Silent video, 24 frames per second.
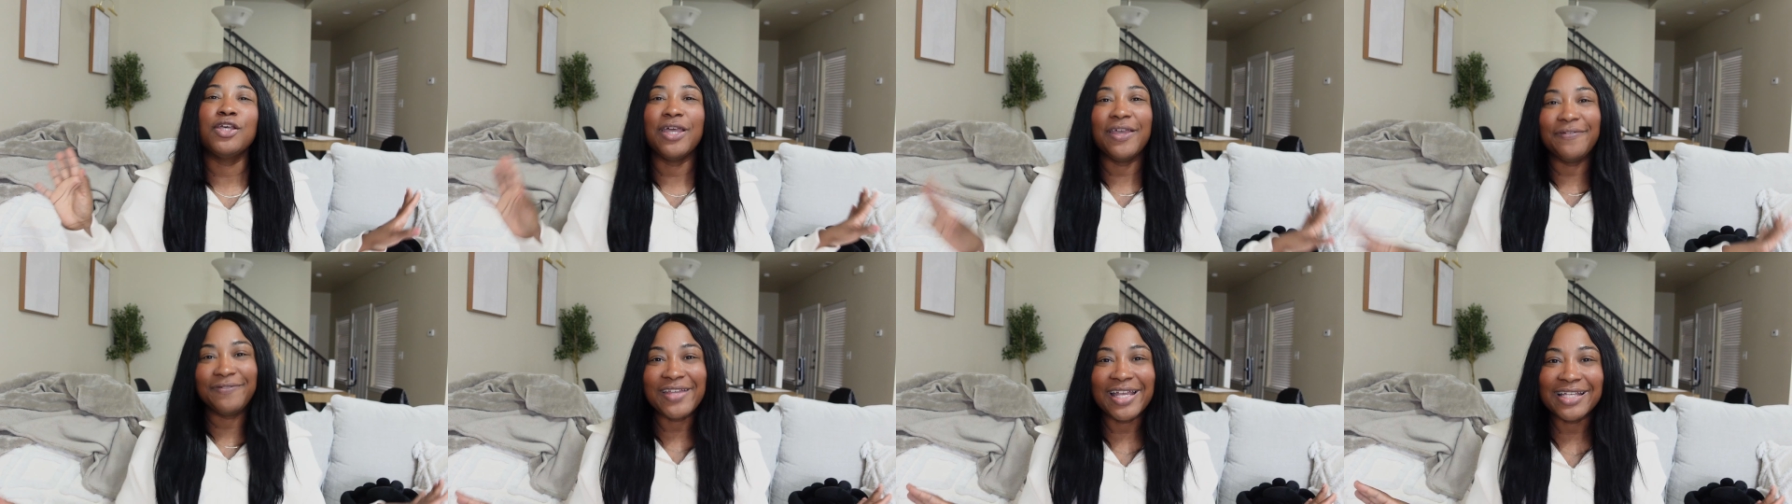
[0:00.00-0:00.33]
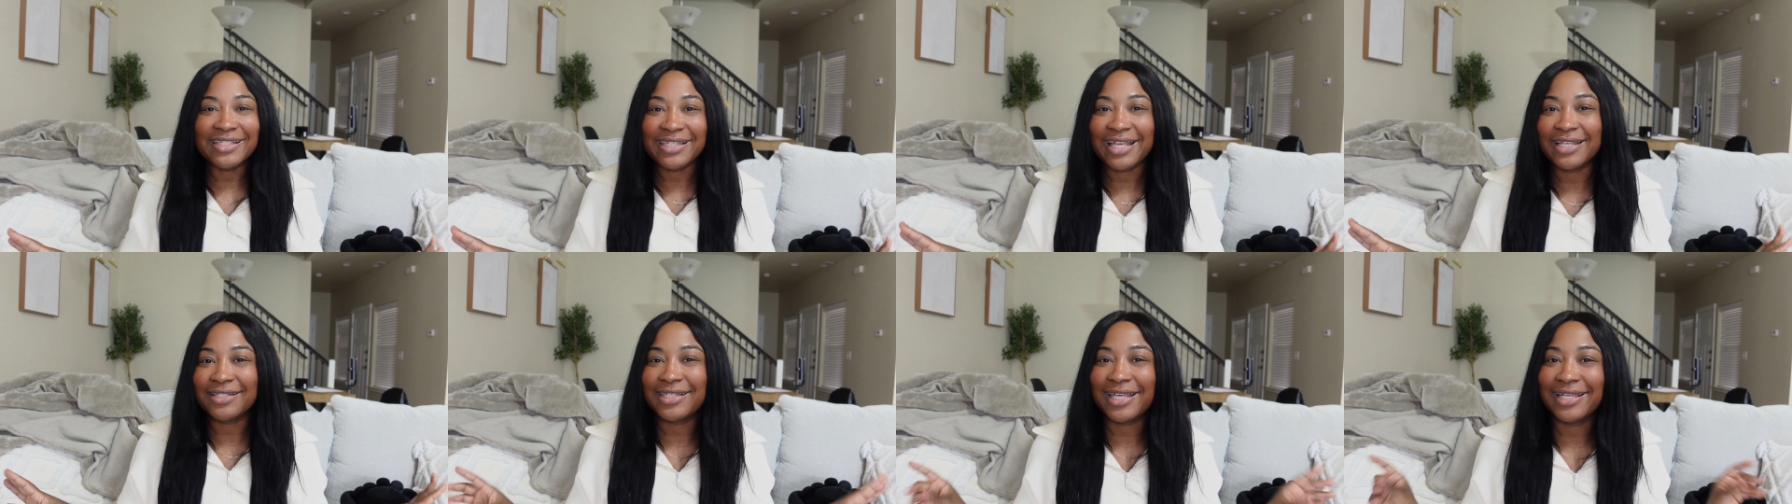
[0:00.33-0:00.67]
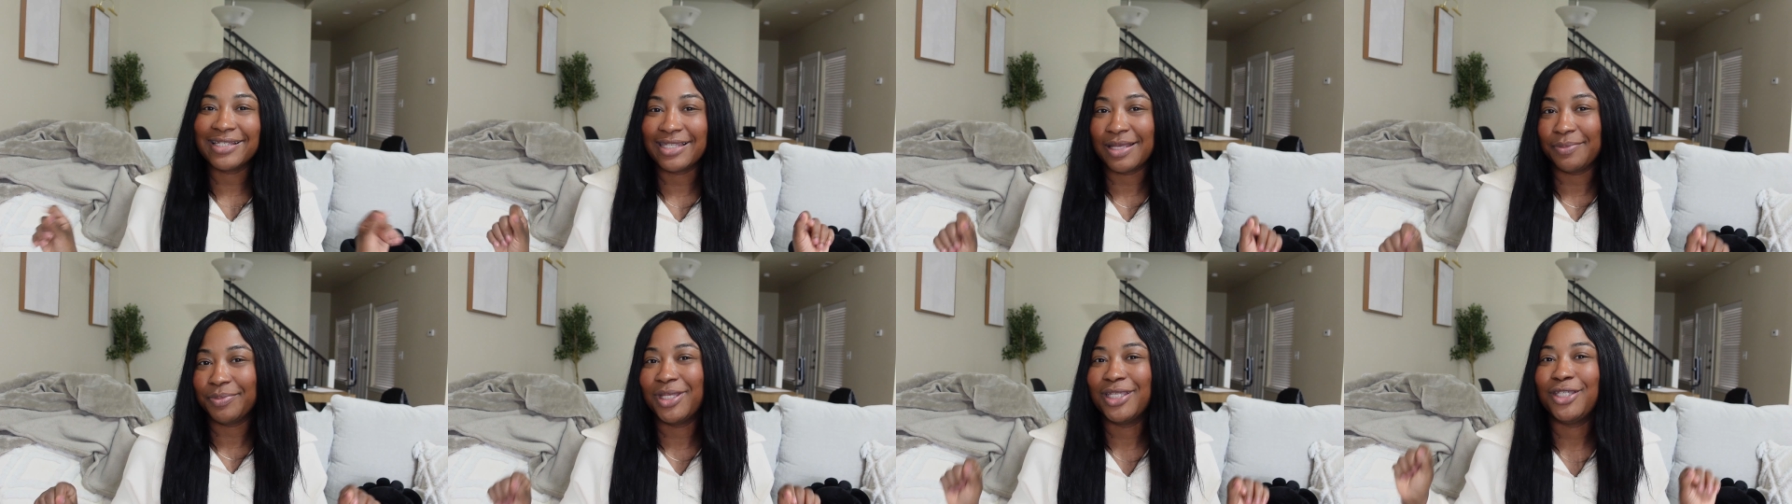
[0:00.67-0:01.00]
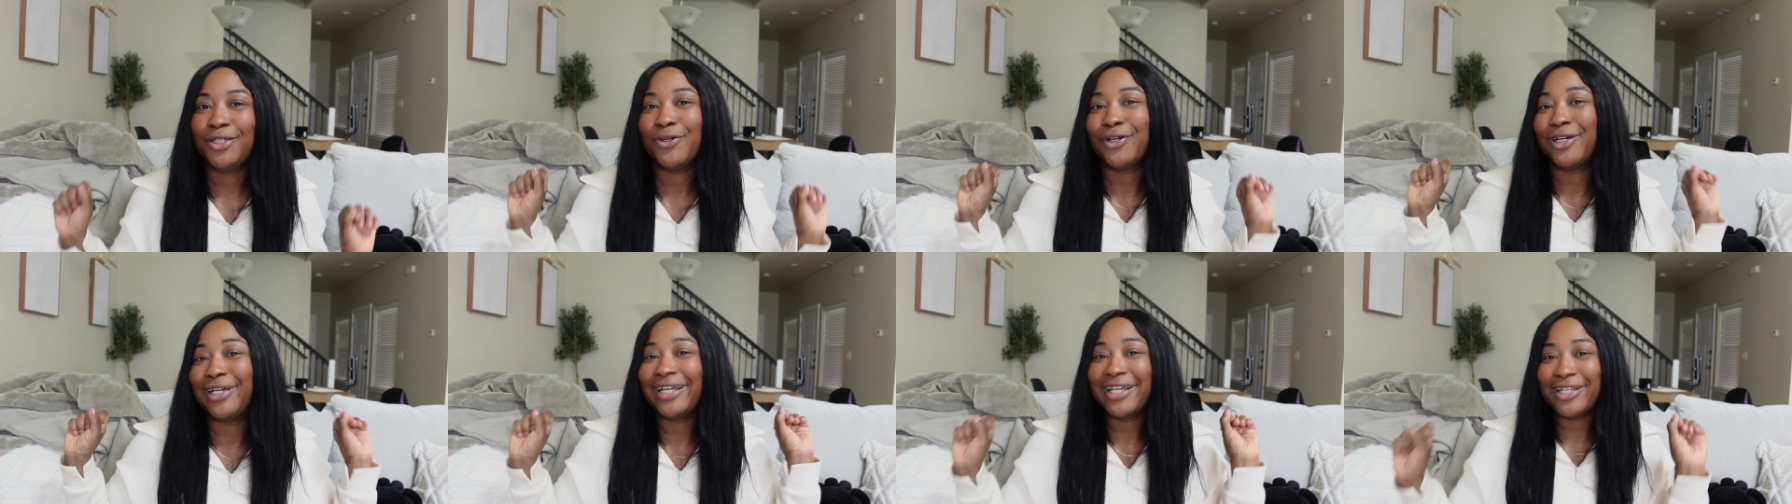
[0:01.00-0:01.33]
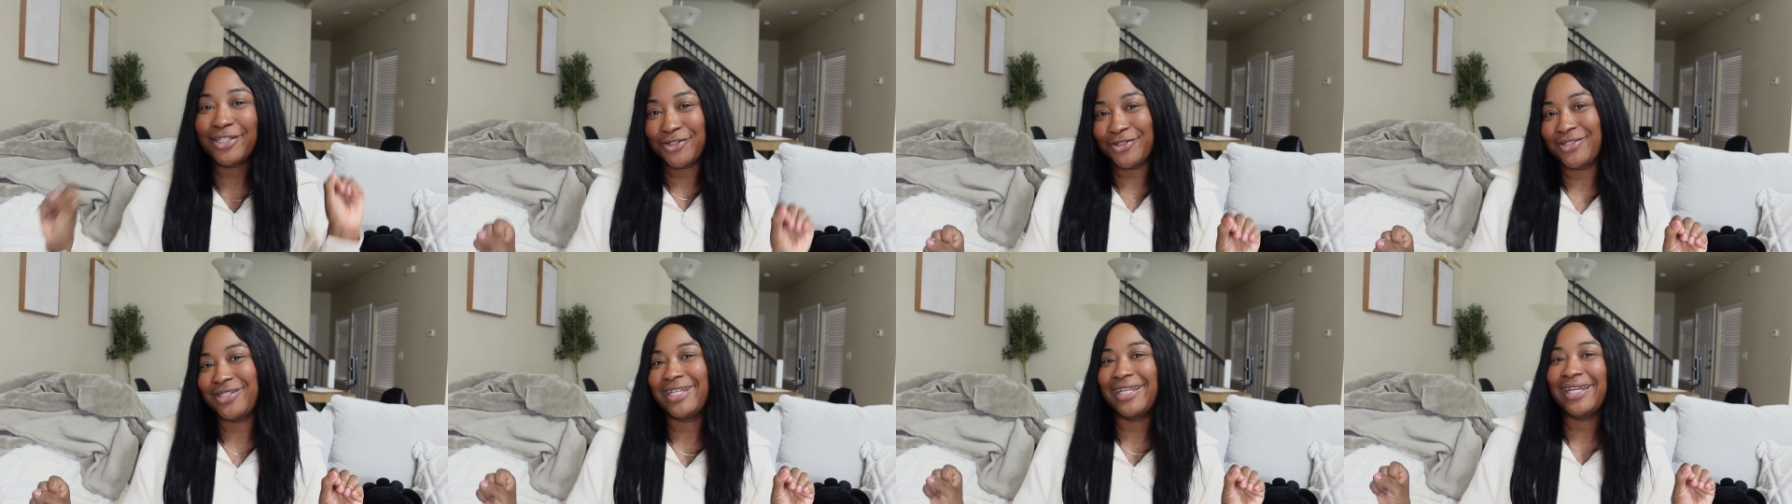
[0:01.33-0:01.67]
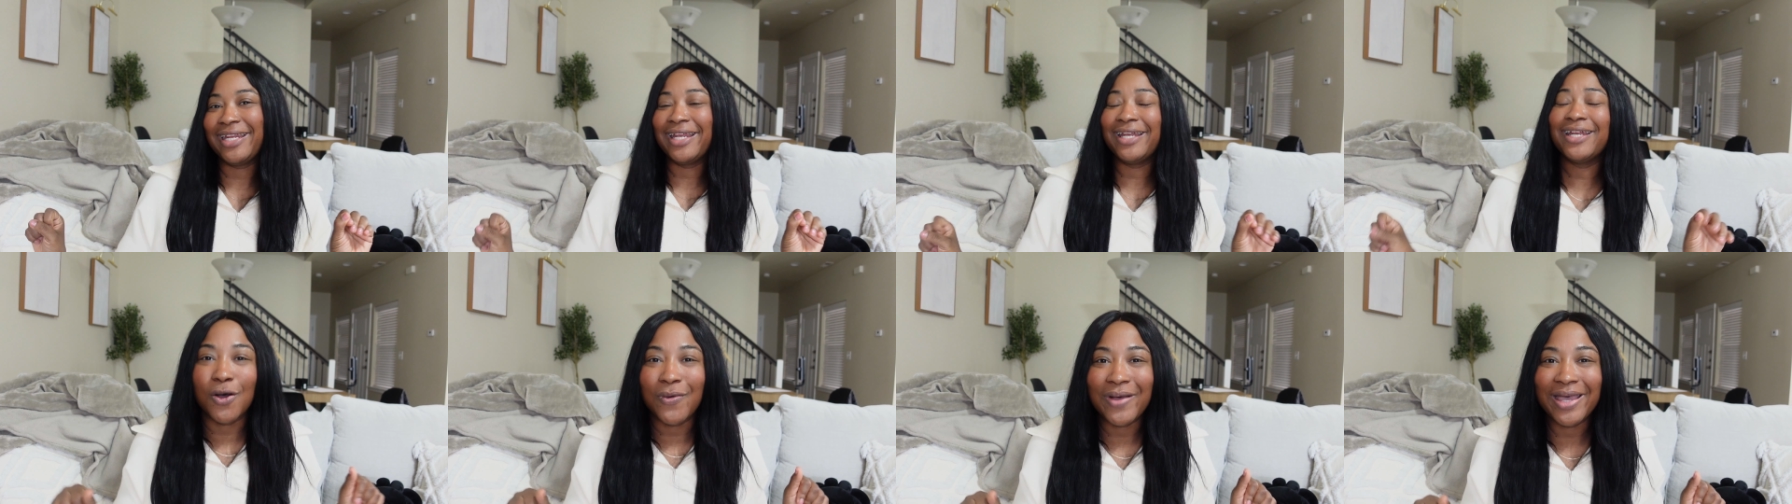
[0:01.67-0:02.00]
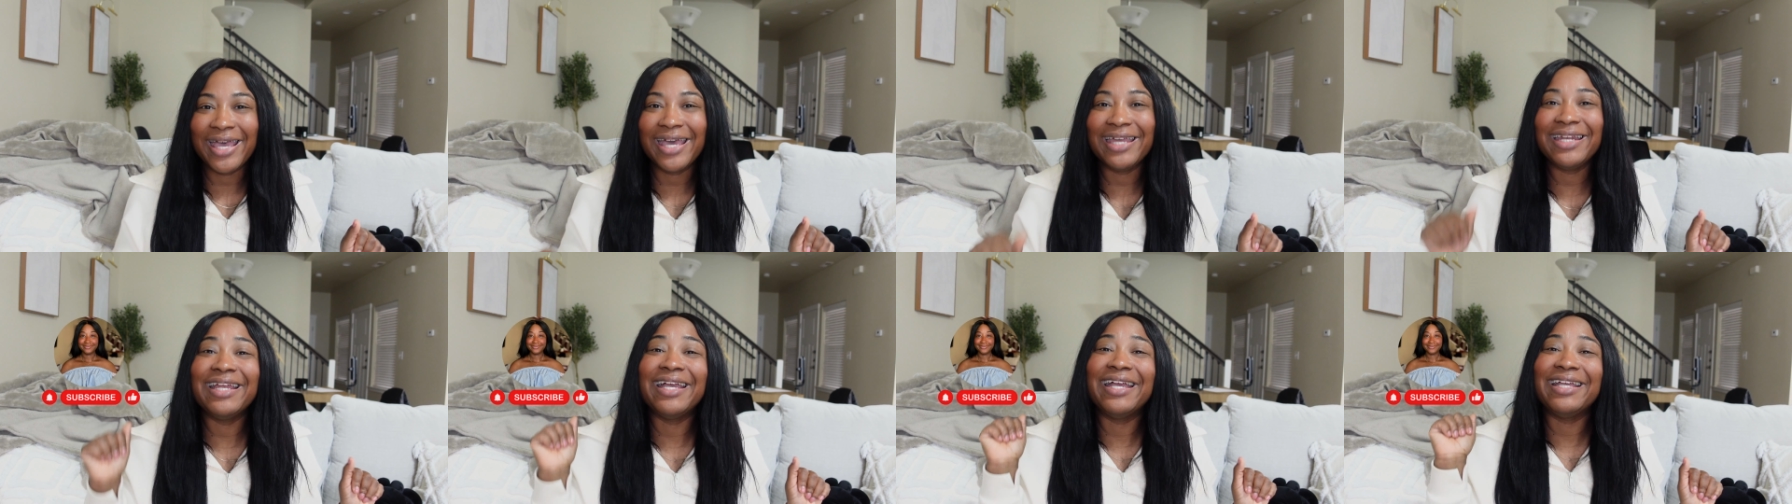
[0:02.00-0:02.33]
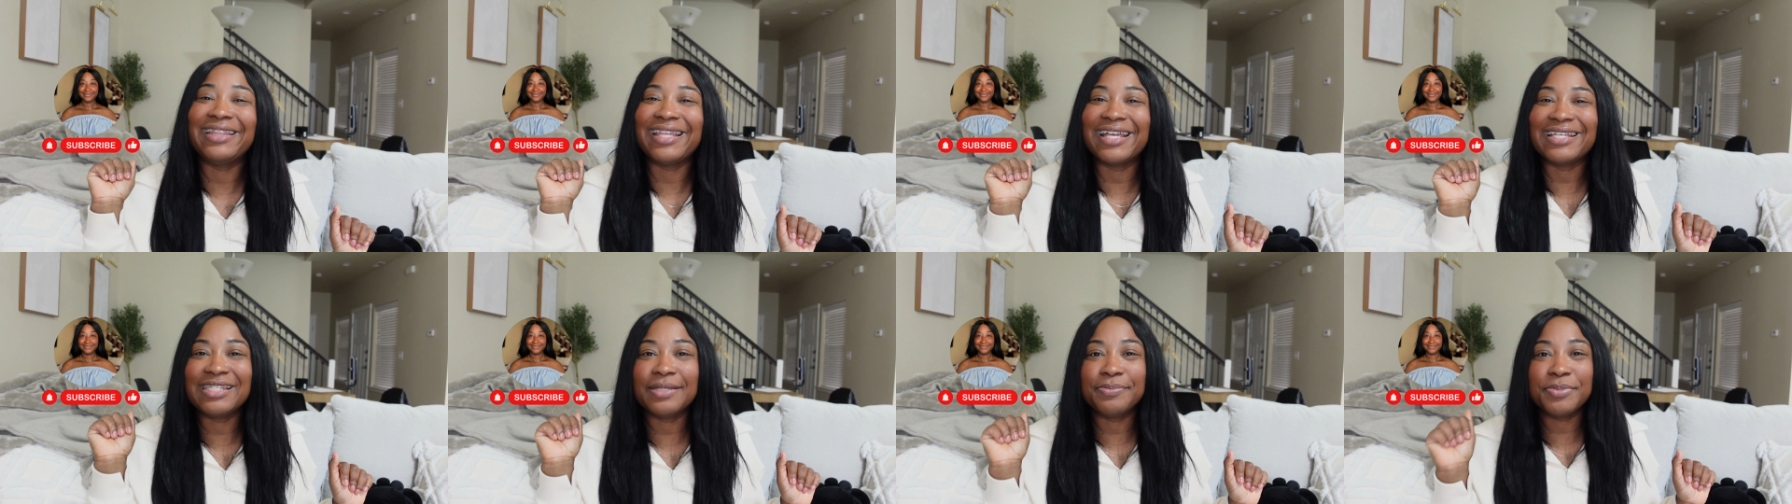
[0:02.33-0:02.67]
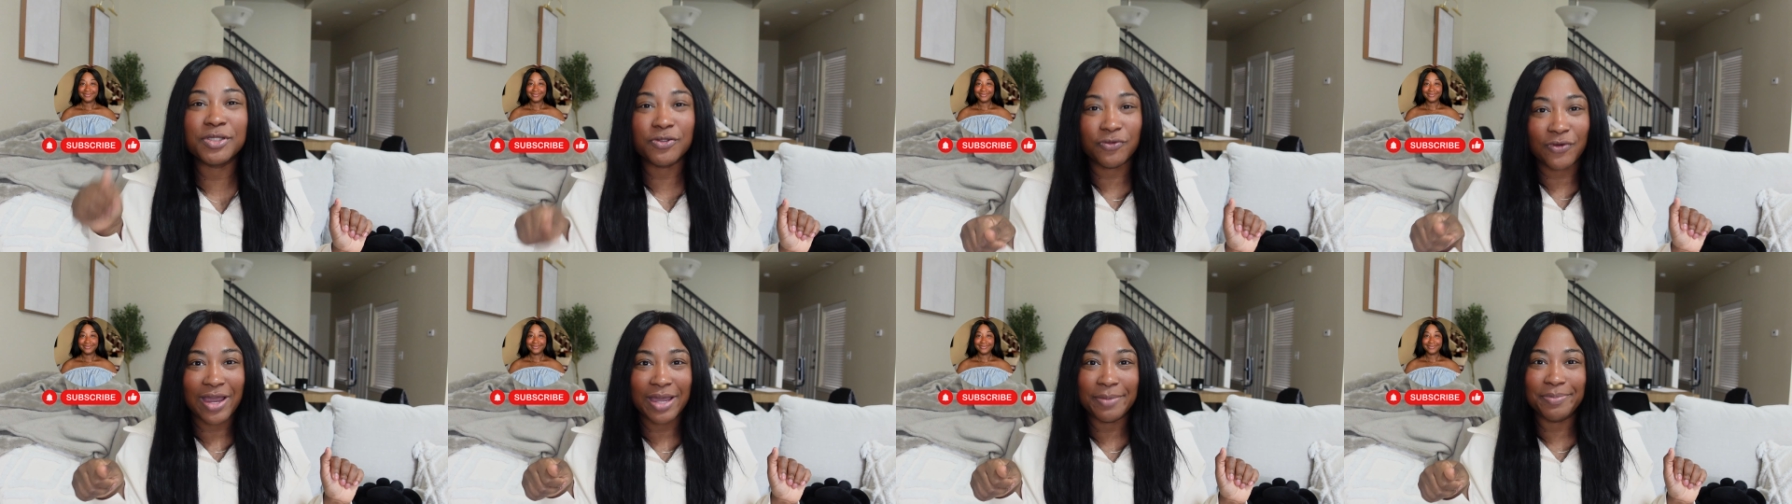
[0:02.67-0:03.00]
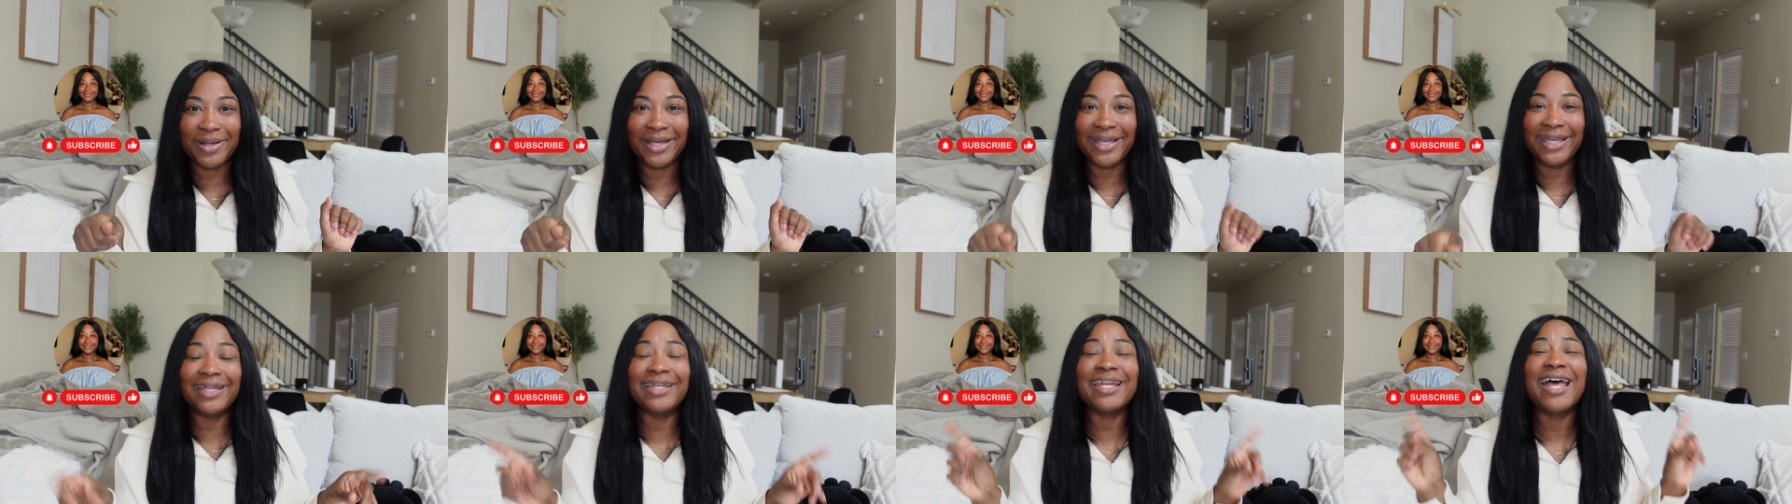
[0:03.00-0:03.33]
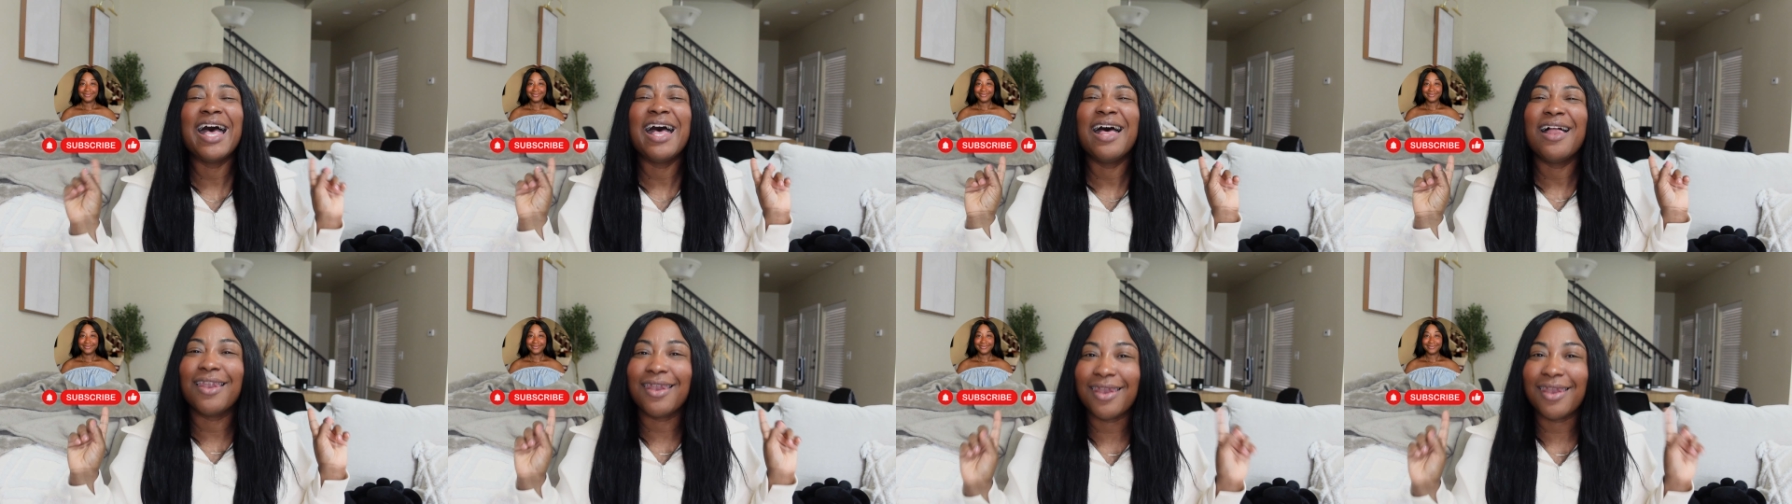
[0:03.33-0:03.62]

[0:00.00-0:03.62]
if that sounds like something you're interested in, go ahead and hit that subscribe button,